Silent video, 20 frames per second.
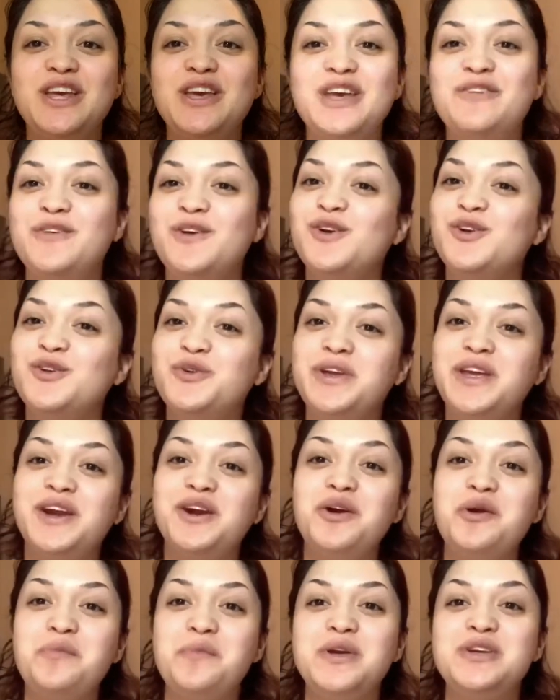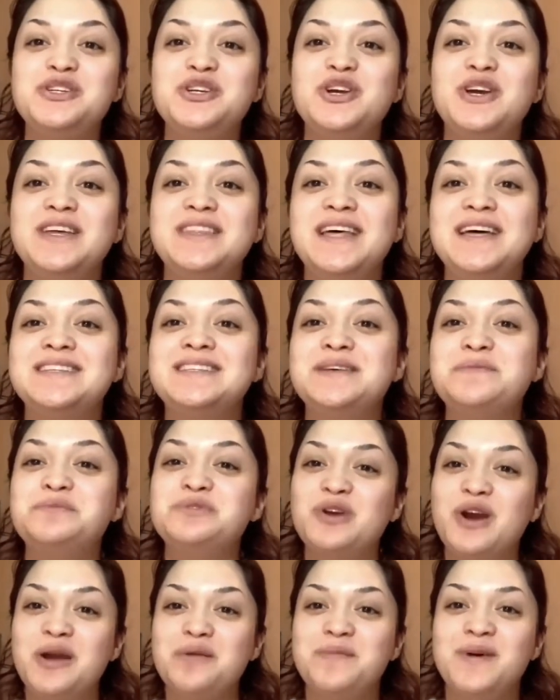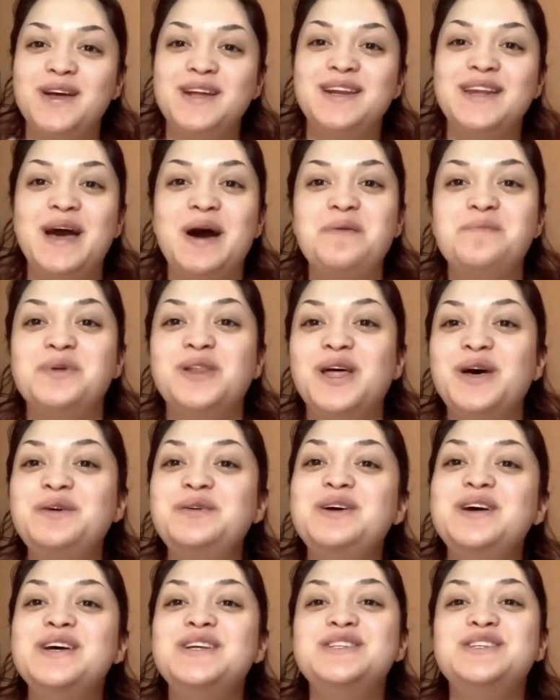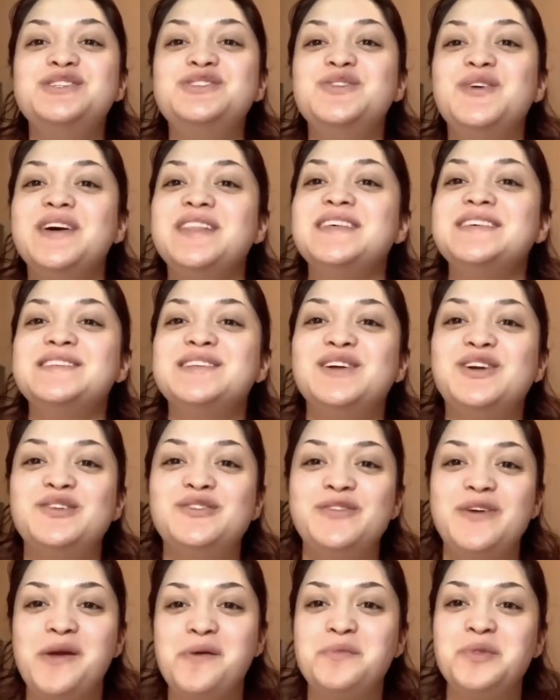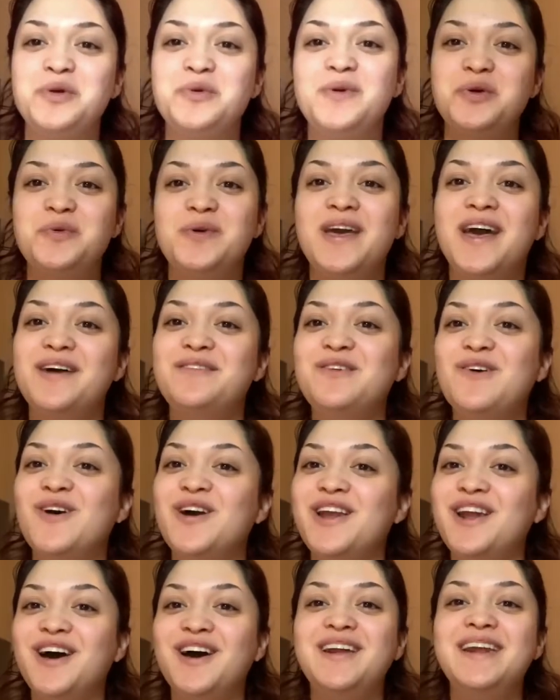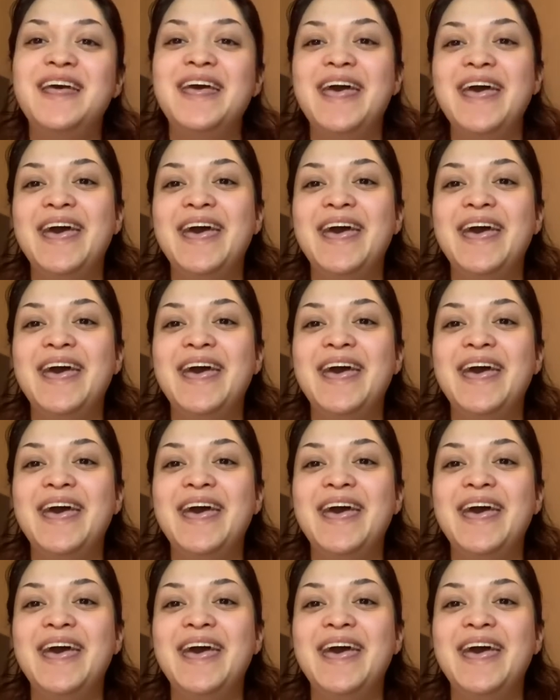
if you're new here make sure you hit that subscribe button down below to join this little family we have going on